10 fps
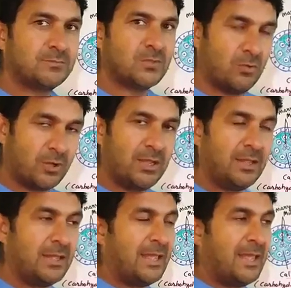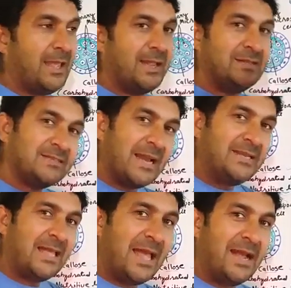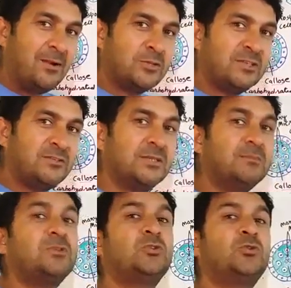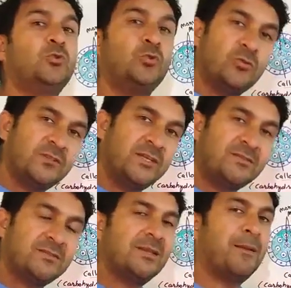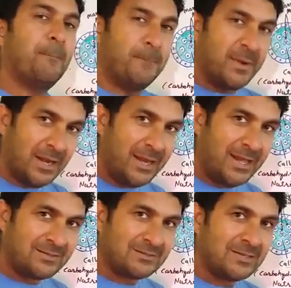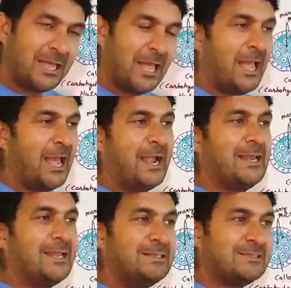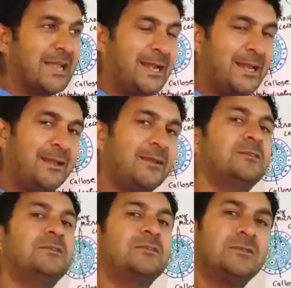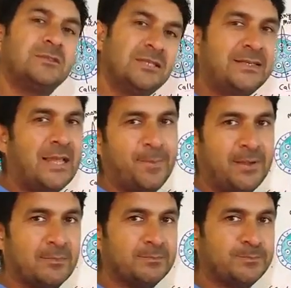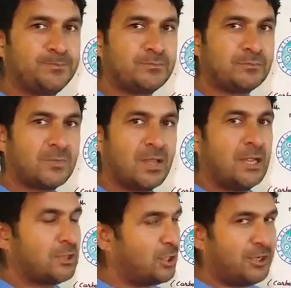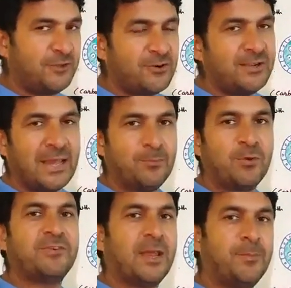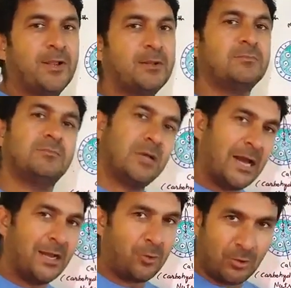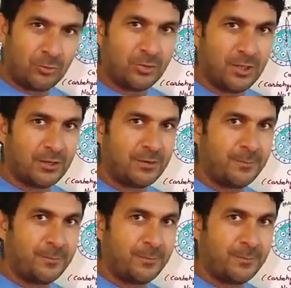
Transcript: Okay, inside the endothecium, 2 to 6 middle layers, and inside it, the tapetum. The different type of tapetum I taught you there.